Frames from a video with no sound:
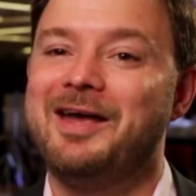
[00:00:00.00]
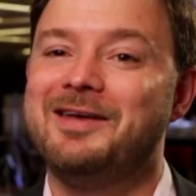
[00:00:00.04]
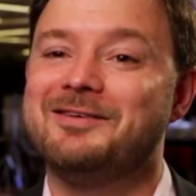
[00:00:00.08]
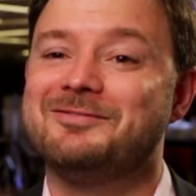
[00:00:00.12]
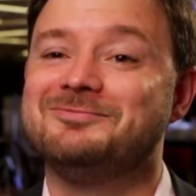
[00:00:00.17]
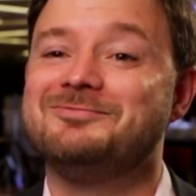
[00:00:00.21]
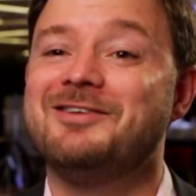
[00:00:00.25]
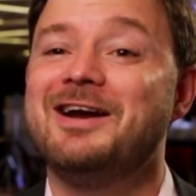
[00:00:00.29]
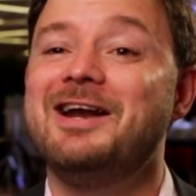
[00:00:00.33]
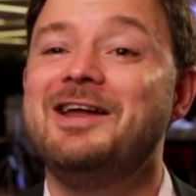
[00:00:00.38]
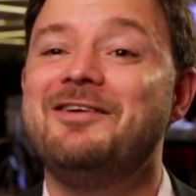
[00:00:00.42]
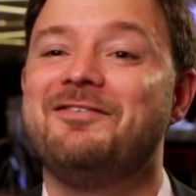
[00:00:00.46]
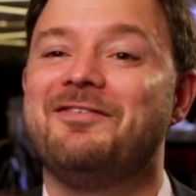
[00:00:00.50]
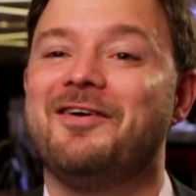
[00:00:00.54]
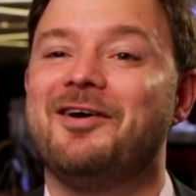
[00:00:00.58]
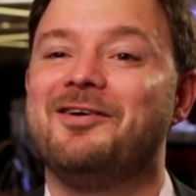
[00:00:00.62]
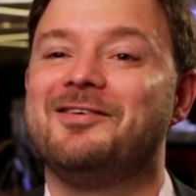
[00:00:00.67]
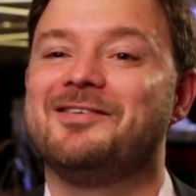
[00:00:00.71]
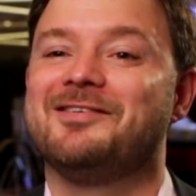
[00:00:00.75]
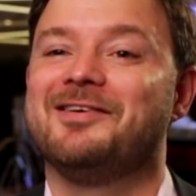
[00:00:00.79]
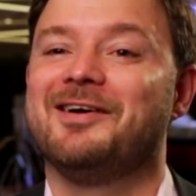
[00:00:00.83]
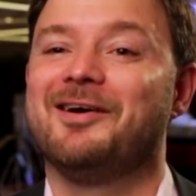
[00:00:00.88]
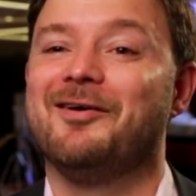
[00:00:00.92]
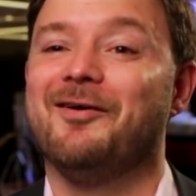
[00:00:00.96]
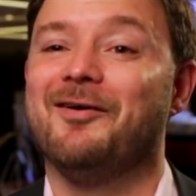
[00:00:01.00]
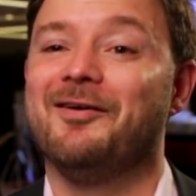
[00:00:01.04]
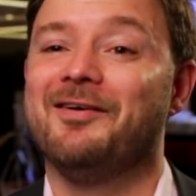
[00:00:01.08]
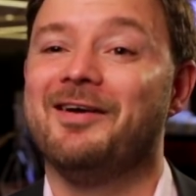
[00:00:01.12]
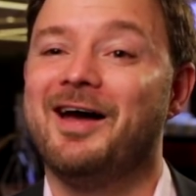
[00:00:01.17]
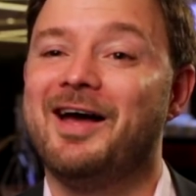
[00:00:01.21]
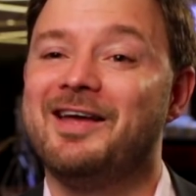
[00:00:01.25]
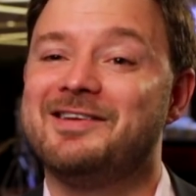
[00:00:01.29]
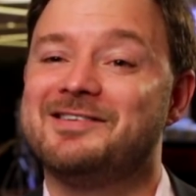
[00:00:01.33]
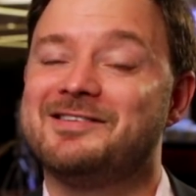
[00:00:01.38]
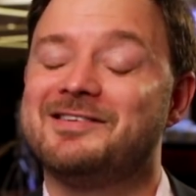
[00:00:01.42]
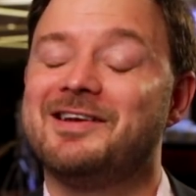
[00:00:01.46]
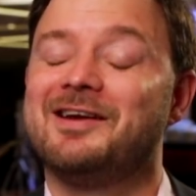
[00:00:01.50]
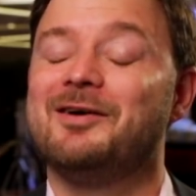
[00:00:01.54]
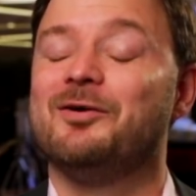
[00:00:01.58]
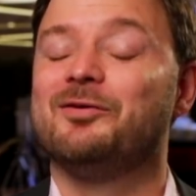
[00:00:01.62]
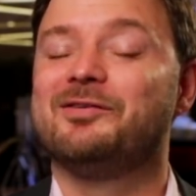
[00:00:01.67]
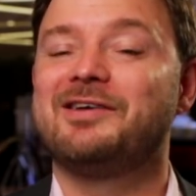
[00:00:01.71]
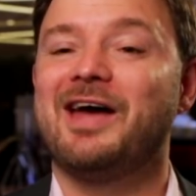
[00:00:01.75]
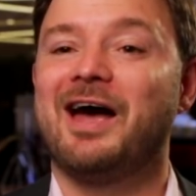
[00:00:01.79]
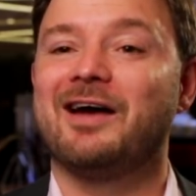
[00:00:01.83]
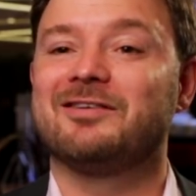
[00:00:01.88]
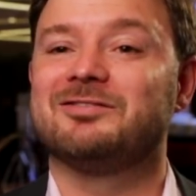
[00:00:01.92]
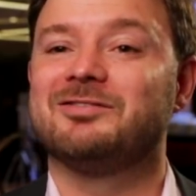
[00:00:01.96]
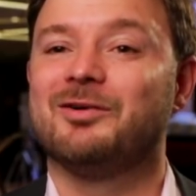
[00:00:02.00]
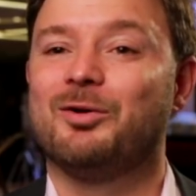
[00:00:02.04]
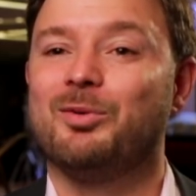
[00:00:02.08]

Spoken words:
is really focusing on a single tax